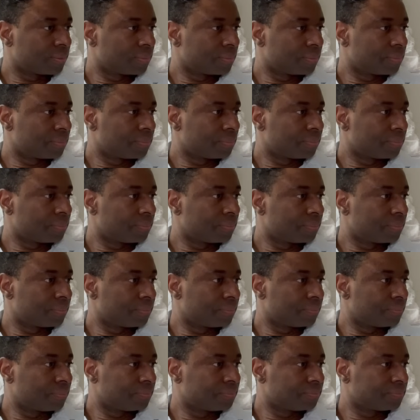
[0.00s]

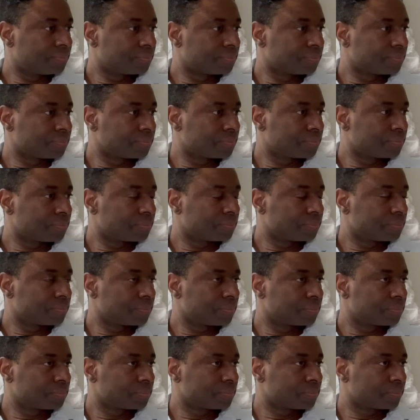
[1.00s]

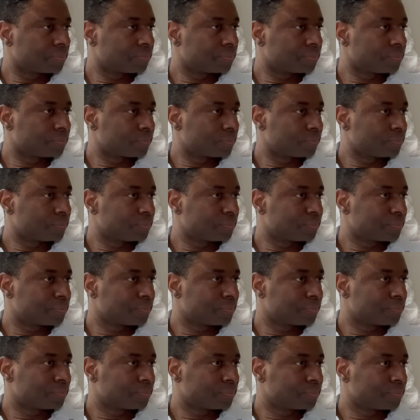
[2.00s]

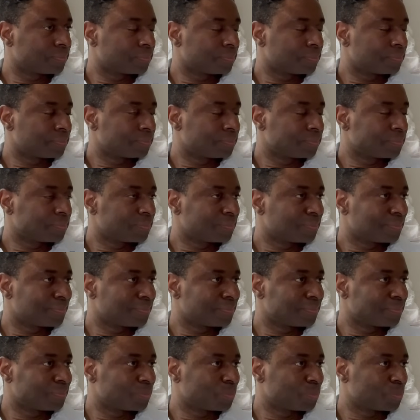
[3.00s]

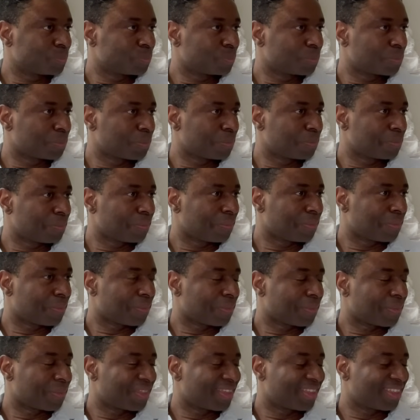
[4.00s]

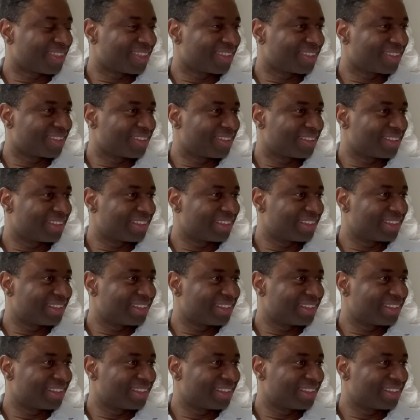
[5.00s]
This person isn't speaking.